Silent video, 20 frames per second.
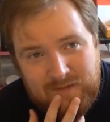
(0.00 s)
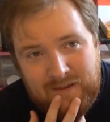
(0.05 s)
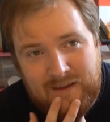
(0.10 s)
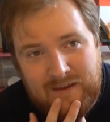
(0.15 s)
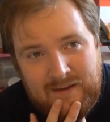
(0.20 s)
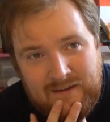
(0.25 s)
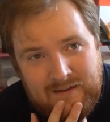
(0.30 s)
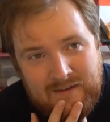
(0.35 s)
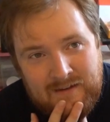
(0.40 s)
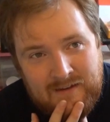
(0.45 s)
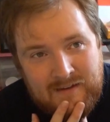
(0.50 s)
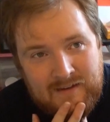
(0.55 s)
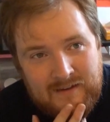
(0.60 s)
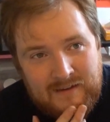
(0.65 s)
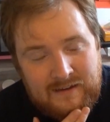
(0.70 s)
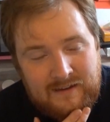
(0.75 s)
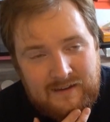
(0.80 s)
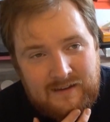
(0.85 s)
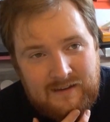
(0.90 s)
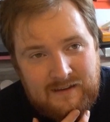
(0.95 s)
Like
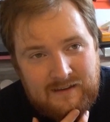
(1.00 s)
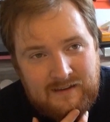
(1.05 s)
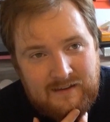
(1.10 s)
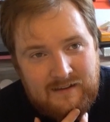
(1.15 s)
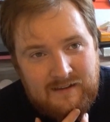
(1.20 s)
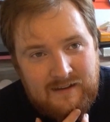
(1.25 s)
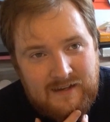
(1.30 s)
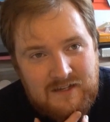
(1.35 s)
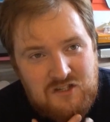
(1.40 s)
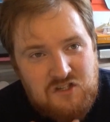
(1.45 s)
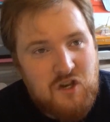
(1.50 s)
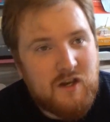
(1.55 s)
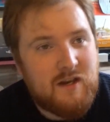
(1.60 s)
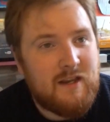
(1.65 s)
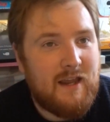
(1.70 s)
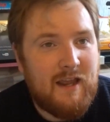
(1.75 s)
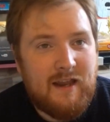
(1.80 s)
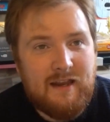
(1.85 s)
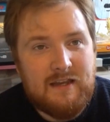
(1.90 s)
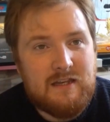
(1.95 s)

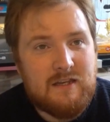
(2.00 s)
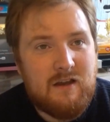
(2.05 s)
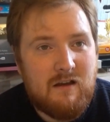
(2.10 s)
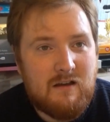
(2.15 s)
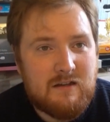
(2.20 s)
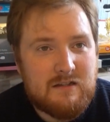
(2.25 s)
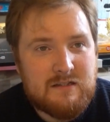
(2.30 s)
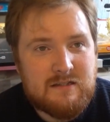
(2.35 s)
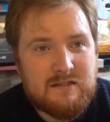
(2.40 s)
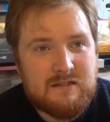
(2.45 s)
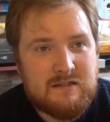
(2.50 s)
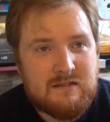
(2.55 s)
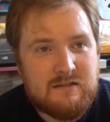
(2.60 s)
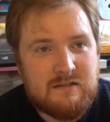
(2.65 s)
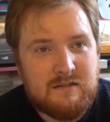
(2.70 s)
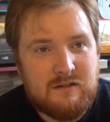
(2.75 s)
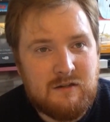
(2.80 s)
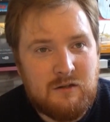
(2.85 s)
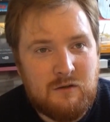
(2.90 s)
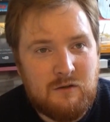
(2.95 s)
Jenny
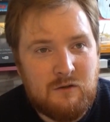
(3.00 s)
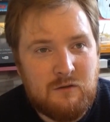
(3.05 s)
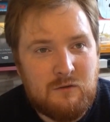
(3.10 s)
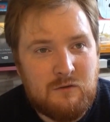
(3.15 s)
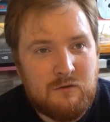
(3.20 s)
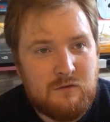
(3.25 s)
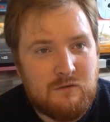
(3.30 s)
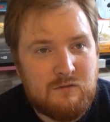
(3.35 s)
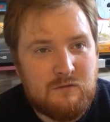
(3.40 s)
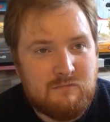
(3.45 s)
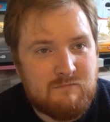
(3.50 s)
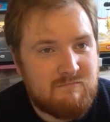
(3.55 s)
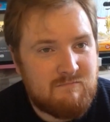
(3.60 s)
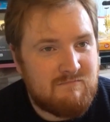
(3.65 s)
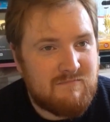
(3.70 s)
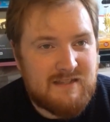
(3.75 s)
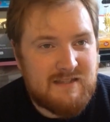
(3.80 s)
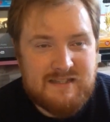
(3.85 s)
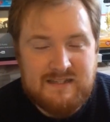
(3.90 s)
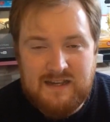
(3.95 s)
Anydots, who
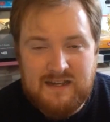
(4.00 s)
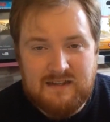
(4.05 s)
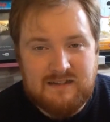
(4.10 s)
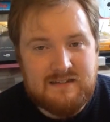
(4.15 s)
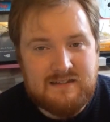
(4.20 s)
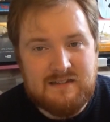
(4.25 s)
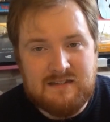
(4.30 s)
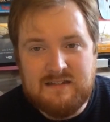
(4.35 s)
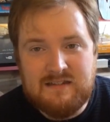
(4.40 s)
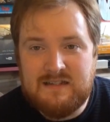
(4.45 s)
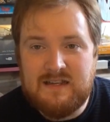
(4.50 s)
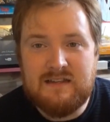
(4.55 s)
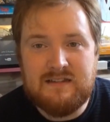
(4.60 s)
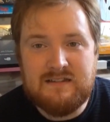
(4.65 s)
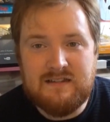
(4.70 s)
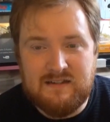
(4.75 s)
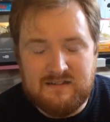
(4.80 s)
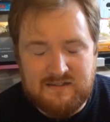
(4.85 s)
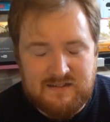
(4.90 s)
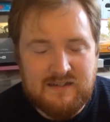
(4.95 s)
sits and
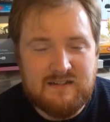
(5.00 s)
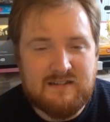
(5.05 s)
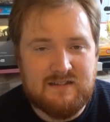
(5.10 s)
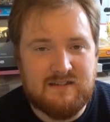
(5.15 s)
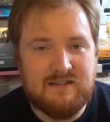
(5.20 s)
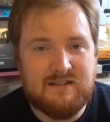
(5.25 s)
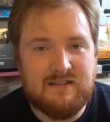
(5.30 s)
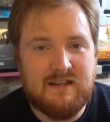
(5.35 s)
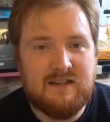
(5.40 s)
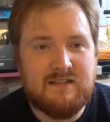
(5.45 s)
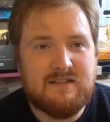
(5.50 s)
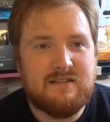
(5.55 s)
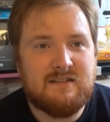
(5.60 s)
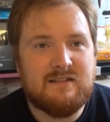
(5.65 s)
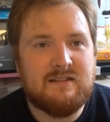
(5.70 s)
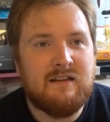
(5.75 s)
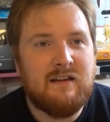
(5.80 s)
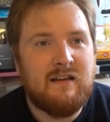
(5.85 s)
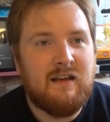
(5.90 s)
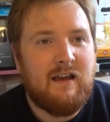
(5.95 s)
sits and sits and
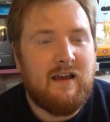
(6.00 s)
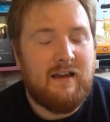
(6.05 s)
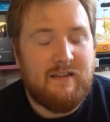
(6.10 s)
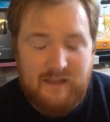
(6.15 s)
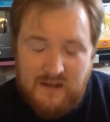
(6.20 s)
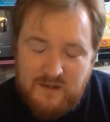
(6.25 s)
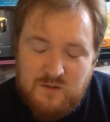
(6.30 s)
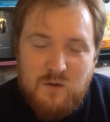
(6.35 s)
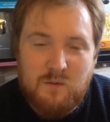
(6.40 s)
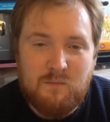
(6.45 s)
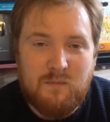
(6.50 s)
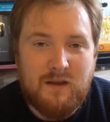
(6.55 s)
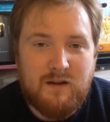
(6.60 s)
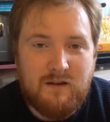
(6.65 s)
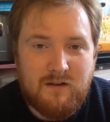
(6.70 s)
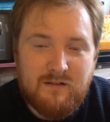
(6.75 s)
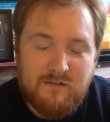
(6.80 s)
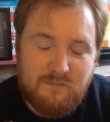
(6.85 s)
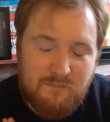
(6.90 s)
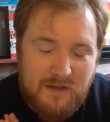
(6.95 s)
sits, and that's what
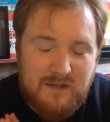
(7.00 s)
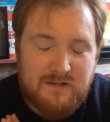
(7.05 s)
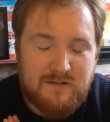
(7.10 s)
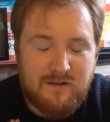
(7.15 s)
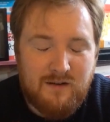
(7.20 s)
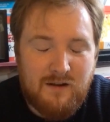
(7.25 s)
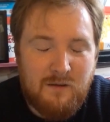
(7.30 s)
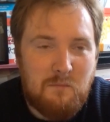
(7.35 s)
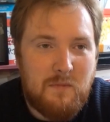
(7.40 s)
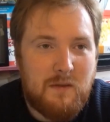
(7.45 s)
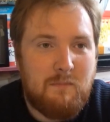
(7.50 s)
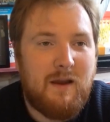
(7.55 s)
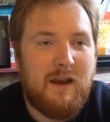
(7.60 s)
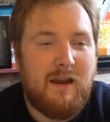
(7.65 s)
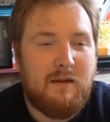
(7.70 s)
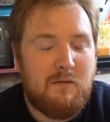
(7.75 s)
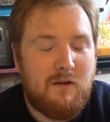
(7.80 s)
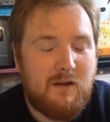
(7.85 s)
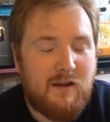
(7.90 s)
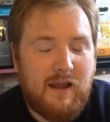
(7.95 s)
makes her Gumby
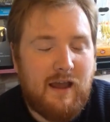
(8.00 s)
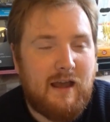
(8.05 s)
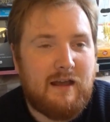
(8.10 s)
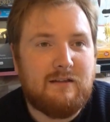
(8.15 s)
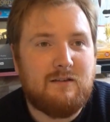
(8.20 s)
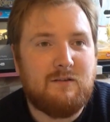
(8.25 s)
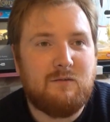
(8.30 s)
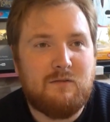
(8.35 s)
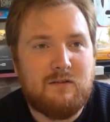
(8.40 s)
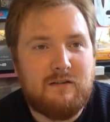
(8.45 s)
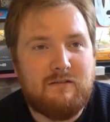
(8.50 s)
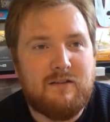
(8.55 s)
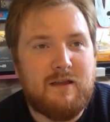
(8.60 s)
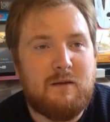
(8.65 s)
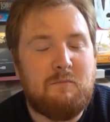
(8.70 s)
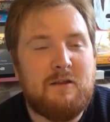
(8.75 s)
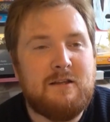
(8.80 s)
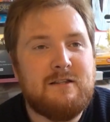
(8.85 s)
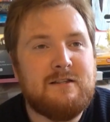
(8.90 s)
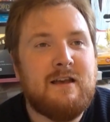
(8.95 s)
cat, whatever
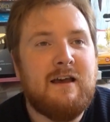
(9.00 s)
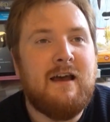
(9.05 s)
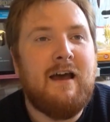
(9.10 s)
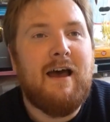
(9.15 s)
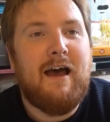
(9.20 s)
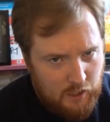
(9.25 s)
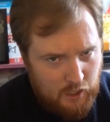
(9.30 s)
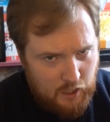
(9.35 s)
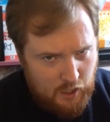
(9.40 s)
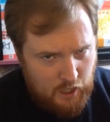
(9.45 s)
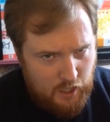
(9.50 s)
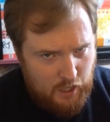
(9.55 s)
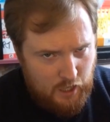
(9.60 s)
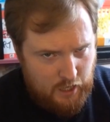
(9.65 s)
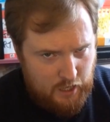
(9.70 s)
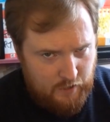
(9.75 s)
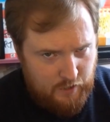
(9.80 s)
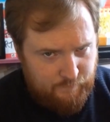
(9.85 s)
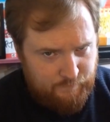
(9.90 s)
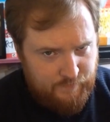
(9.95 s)
that means.
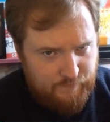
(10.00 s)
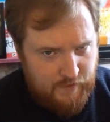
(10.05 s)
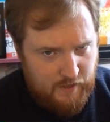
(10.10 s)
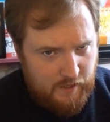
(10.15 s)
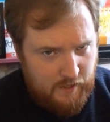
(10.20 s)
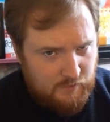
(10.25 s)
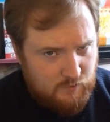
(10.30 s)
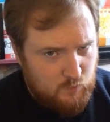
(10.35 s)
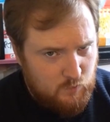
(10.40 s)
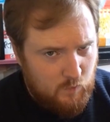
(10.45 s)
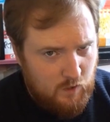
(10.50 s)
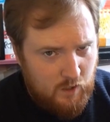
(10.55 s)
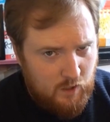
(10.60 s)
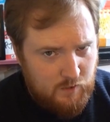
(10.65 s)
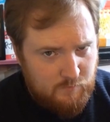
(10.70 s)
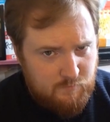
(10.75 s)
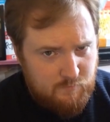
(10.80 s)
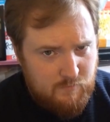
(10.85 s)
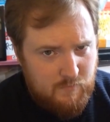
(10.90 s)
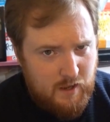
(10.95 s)
And that's
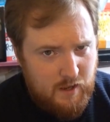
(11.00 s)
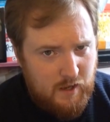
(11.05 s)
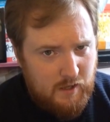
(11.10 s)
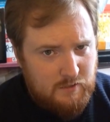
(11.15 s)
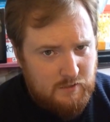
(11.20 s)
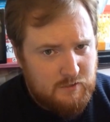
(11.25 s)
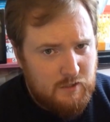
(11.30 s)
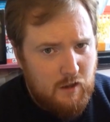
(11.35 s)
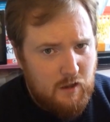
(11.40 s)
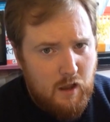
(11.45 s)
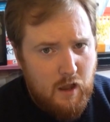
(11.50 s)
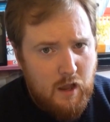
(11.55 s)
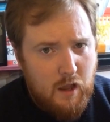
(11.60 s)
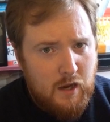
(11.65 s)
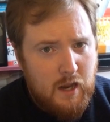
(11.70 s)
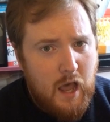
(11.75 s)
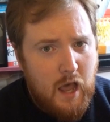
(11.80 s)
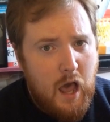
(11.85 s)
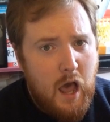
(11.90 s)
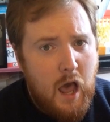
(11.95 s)
what makes
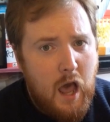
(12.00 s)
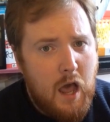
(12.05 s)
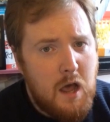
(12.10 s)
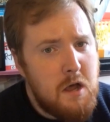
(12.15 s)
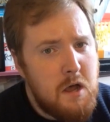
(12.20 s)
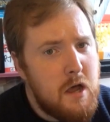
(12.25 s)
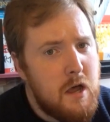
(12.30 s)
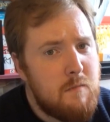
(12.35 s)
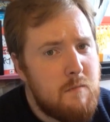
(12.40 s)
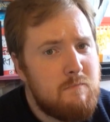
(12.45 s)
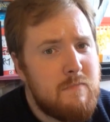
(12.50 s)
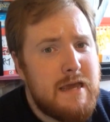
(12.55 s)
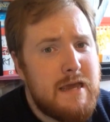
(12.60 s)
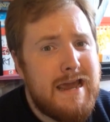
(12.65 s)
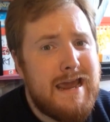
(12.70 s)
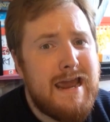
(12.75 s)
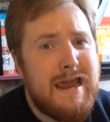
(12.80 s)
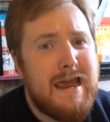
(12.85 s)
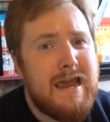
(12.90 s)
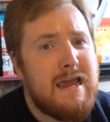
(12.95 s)
a
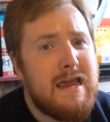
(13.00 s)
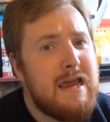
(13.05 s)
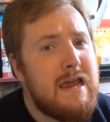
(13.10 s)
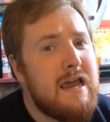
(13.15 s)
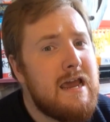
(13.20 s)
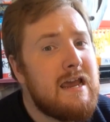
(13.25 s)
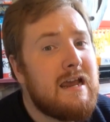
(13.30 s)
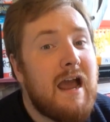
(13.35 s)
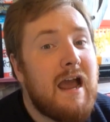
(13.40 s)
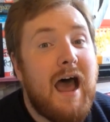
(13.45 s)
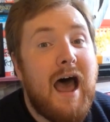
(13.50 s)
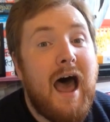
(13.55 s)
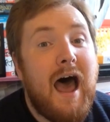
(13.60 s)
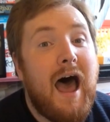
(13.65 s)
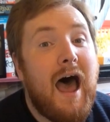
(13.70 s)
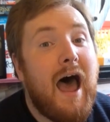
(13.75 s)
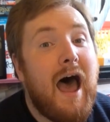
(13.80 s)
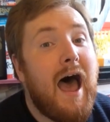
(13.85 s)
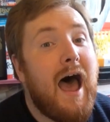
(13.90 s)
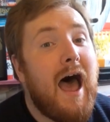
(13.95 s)
Gumby
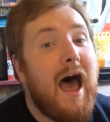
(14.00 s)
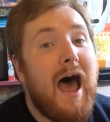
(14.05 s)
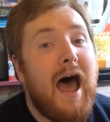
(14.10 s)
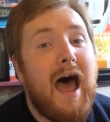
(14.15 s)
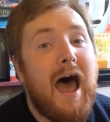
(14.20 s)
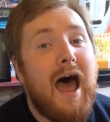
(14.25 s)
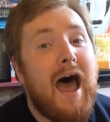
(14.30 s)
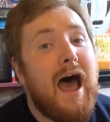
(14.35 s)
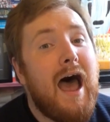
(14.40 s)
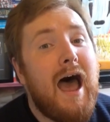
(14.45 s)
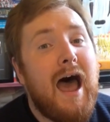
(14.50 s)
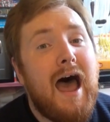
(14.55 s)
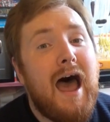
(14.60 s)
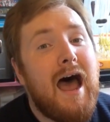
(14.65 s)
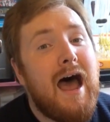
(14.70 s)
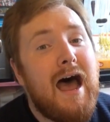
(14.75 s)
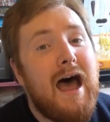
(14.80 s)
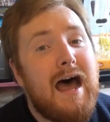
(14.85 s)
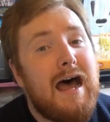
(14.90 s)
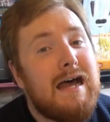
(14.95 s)

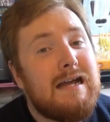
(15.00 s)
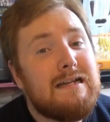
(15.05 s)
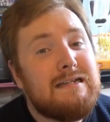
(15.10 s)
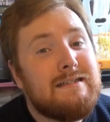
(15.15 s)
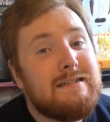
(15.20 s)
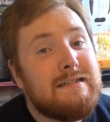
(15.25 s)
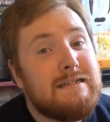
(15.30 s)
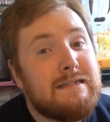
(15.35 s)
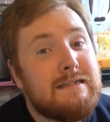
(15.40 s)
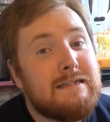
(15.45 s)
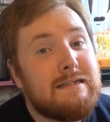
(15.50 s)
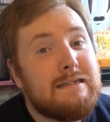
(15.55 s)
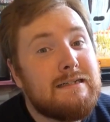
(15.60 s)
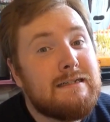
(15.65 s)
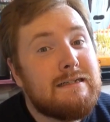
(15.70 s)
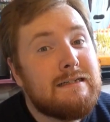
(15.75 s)
cat.